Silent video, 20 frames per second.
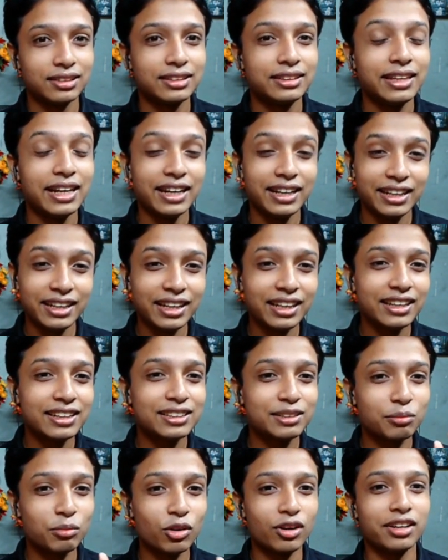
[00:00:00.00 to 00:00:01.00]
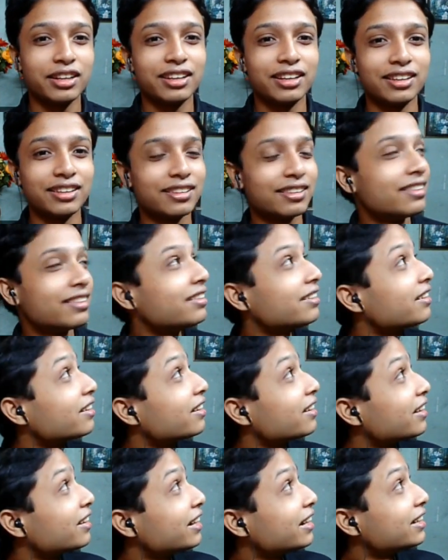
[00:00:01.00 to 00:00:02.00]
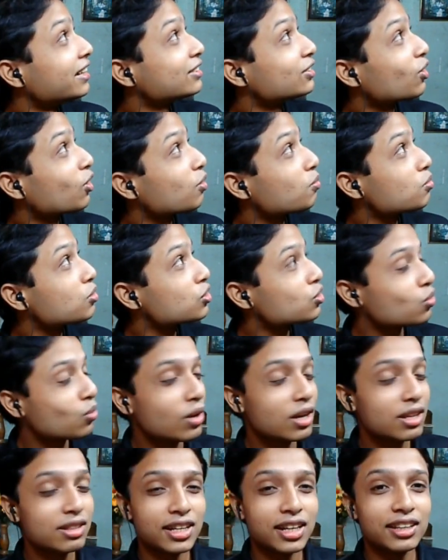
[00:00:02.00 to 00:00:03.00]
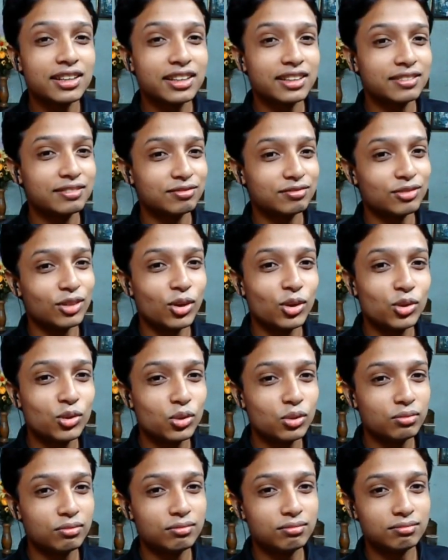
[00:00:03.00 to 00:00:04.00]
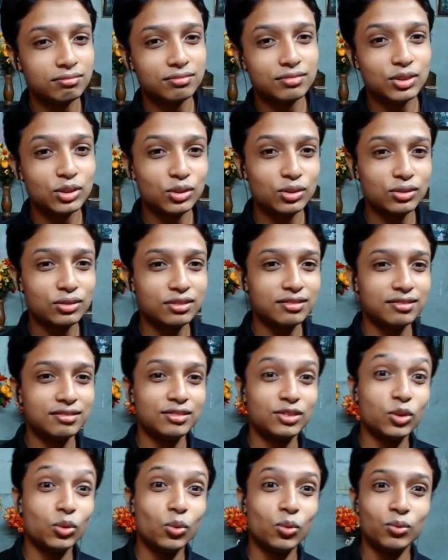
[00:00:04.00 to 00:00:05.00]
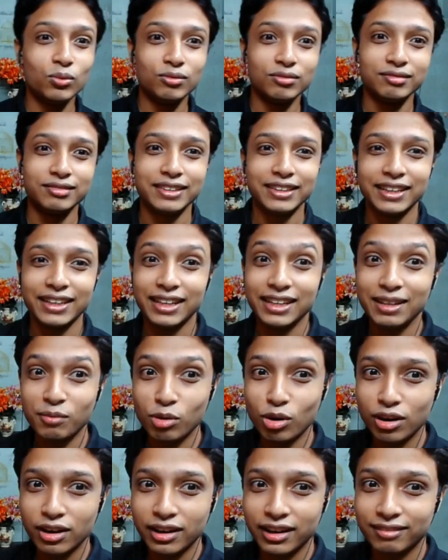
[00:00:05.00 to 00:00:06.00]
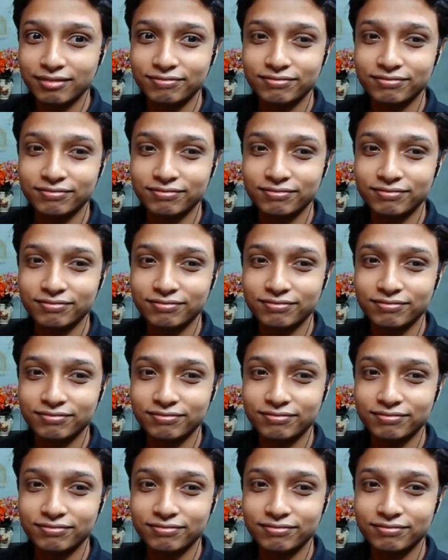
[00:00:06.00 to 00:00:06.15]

Technically, it's morning. It's almost one thirty or two in the morning.